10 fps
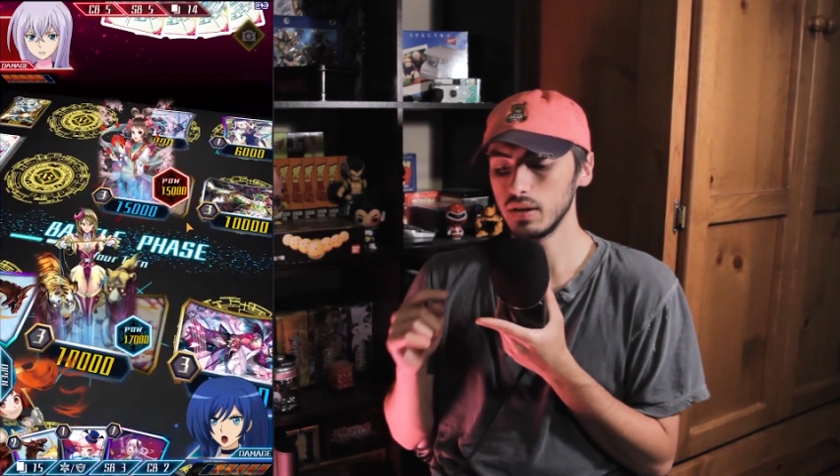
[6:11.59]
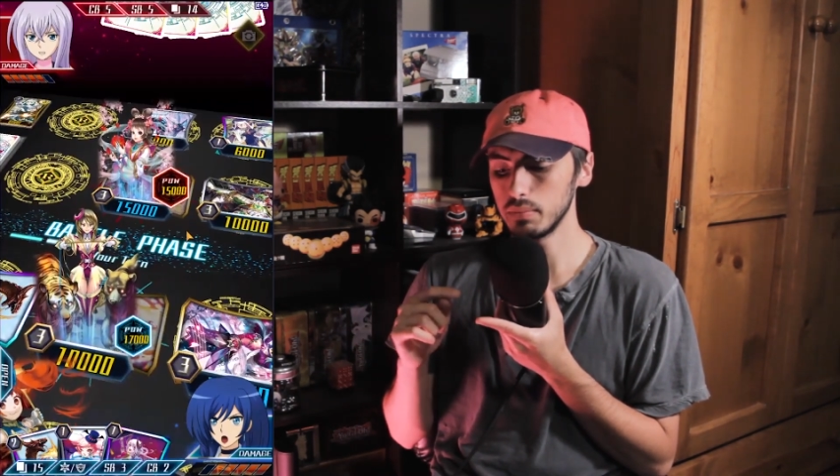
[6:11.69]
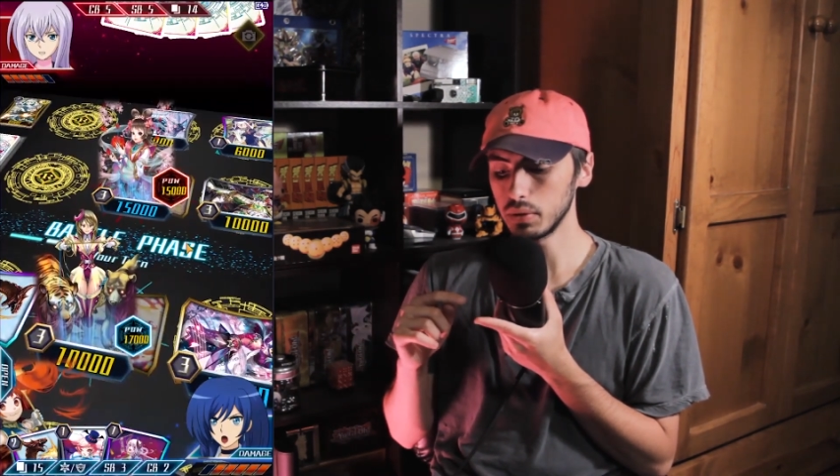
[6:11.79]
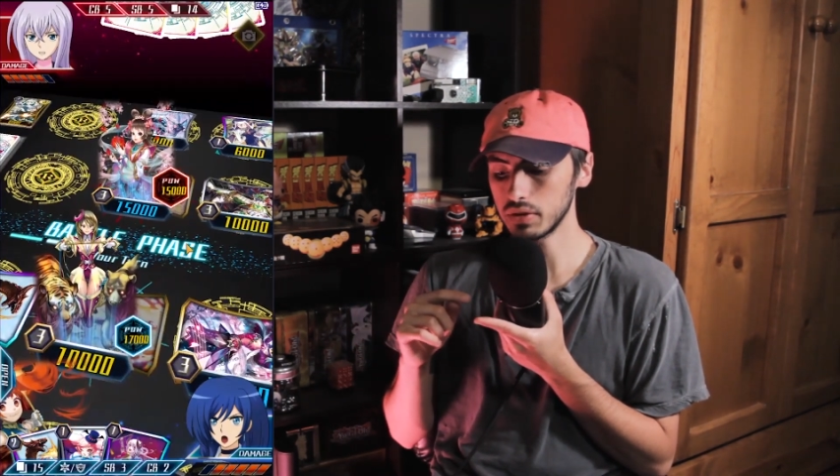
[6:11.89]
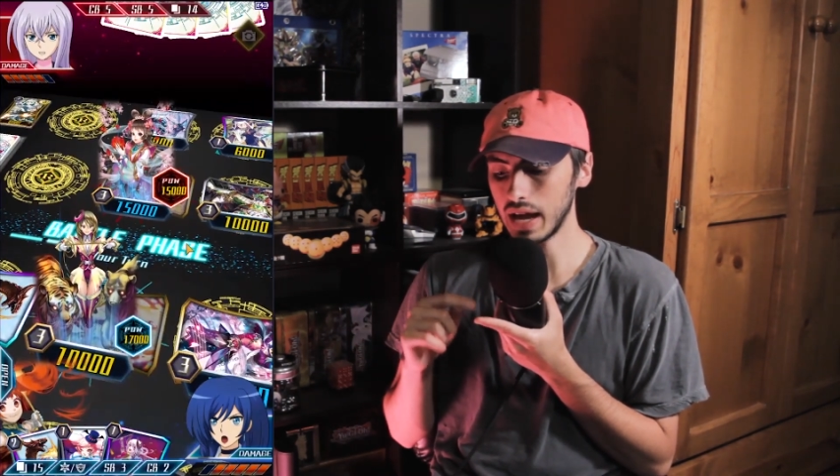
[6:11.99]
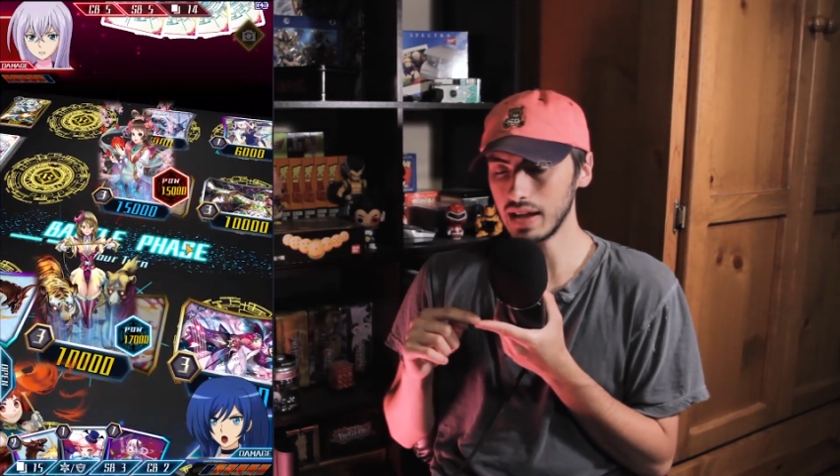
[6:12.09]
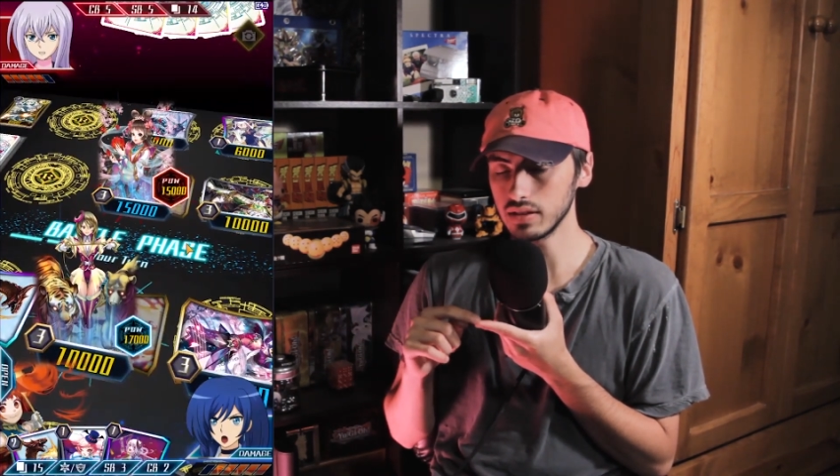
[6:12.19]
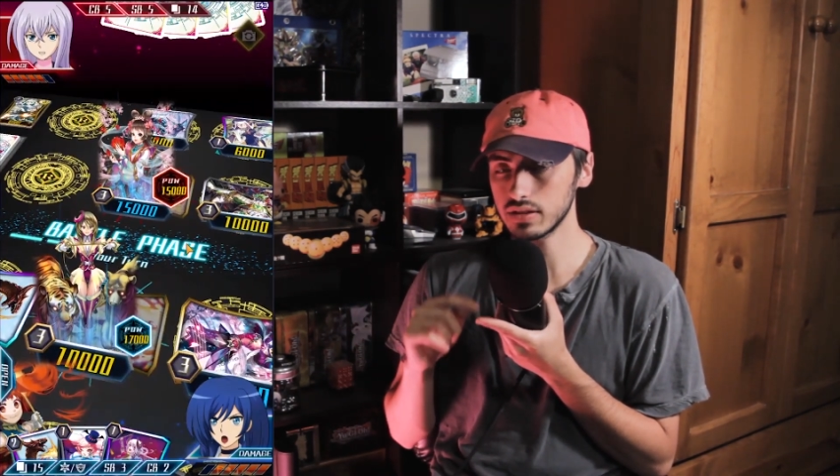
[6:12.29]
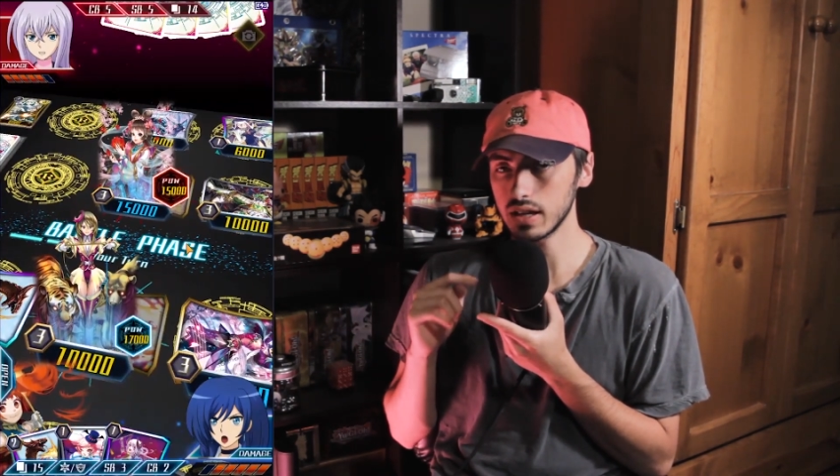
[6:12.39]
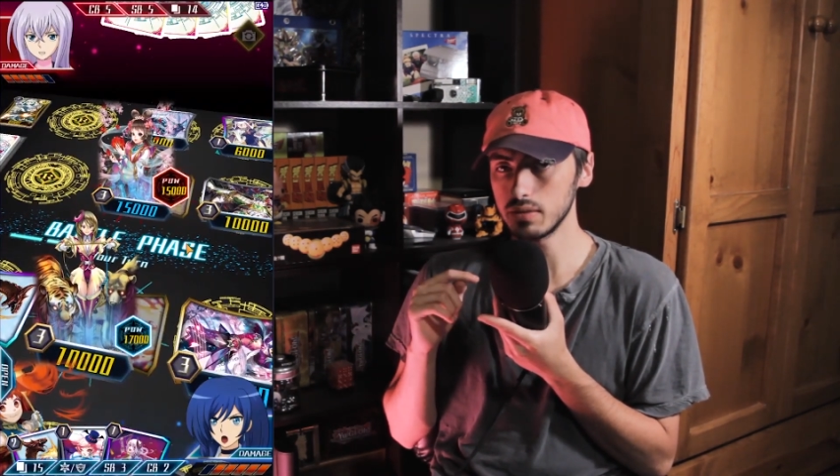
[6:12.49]
Both
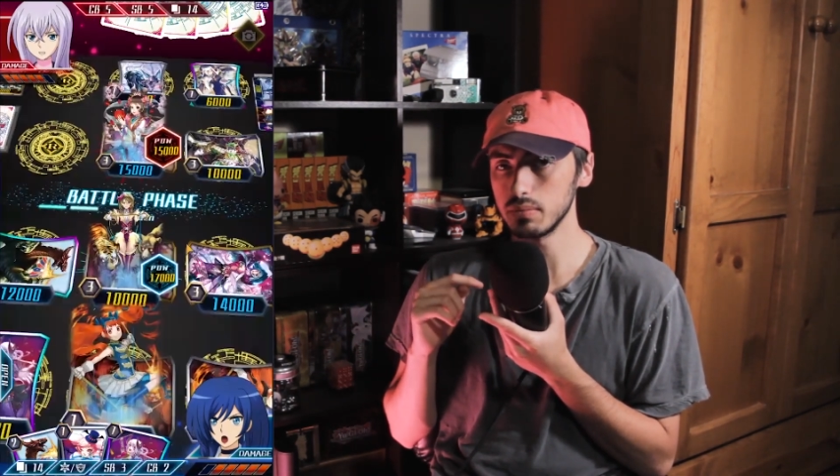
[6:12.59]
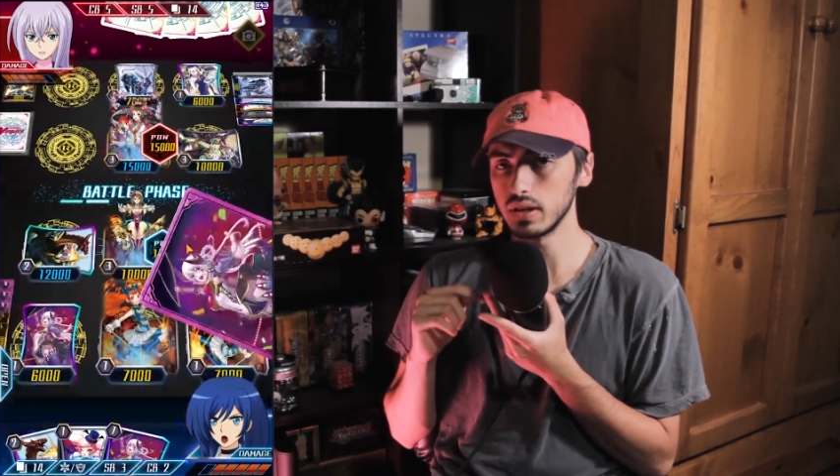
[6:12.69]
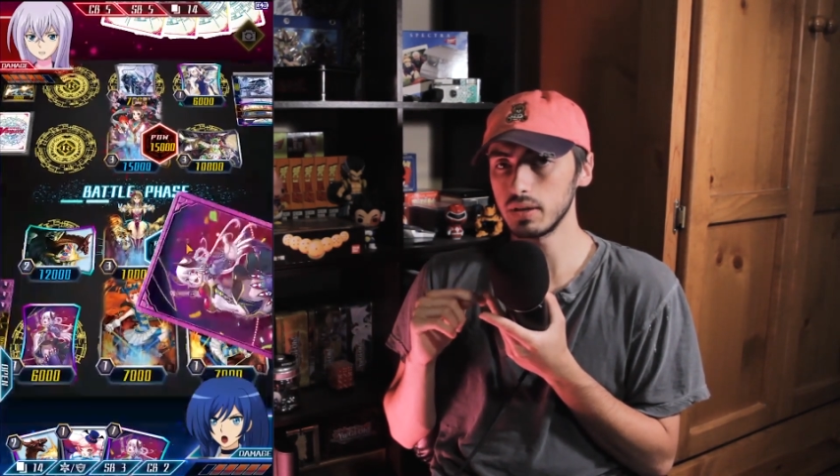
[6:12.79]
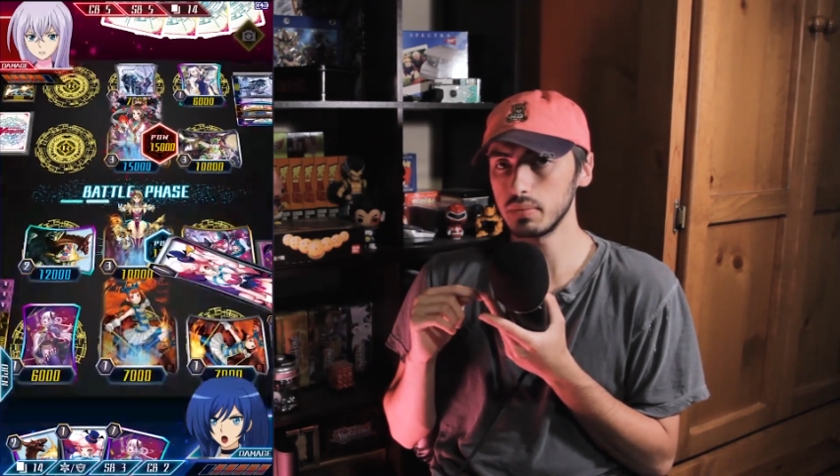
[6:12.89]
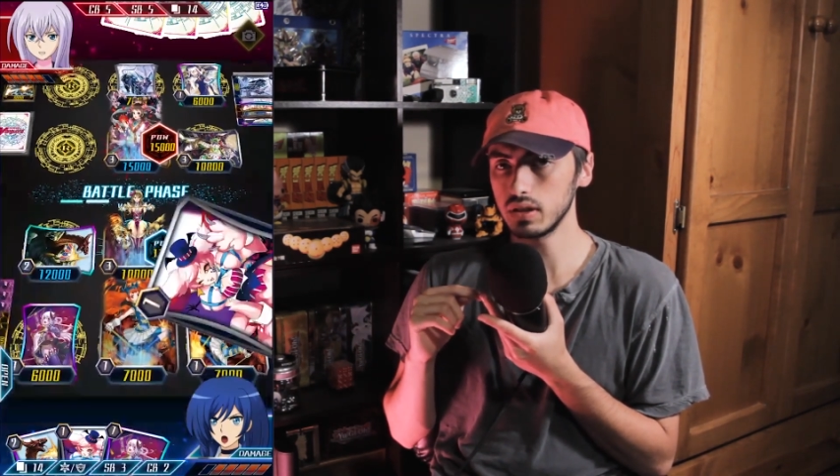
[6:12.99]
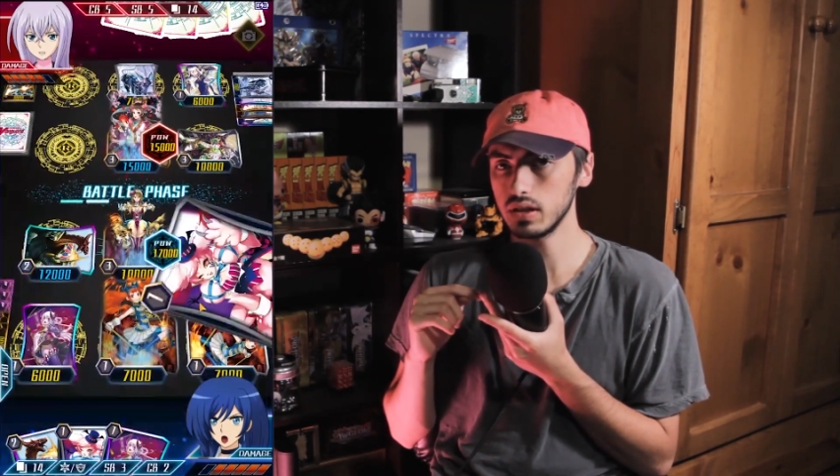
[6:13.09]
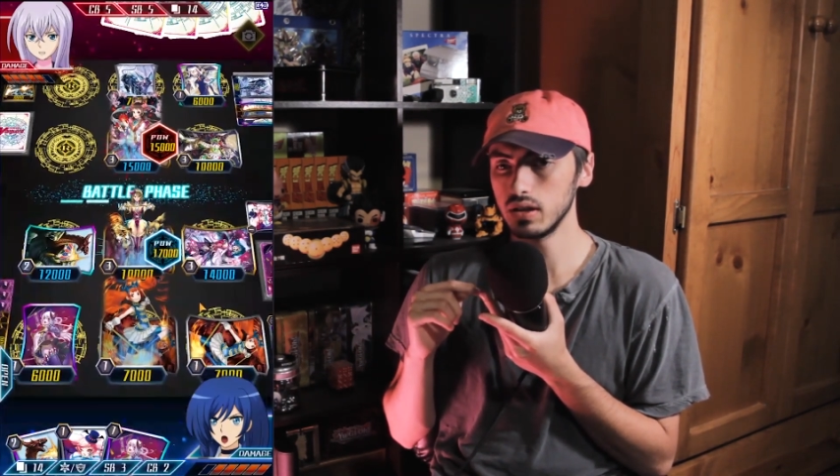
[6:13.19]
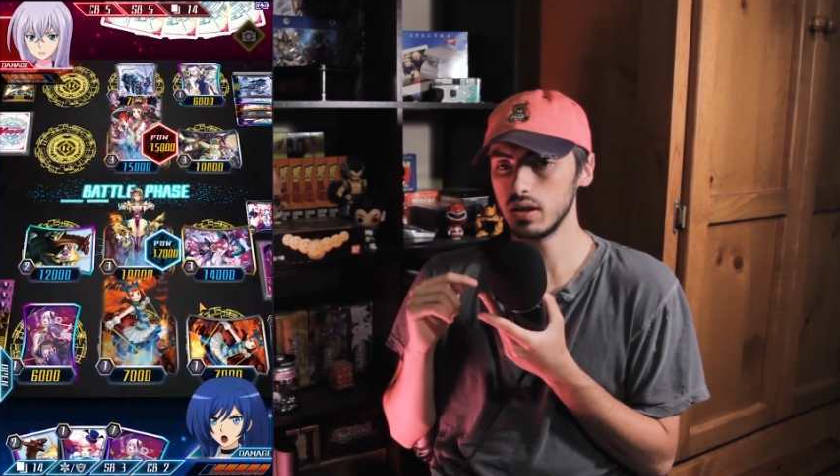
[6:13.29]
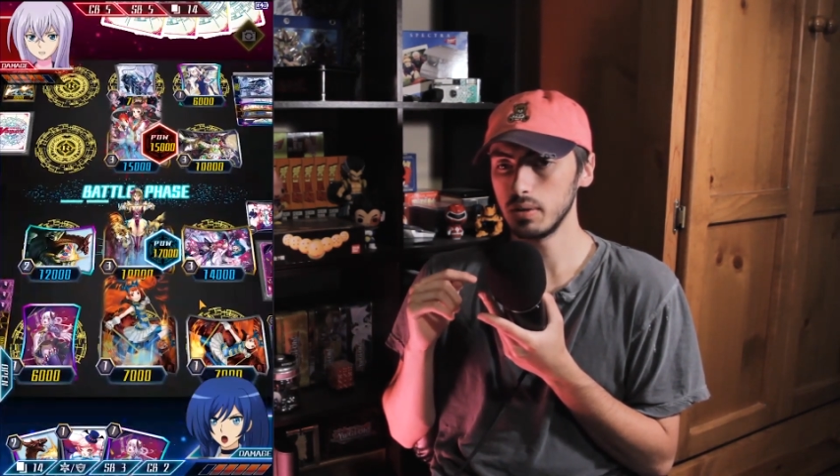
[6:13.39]
Alice and Midnight Bunny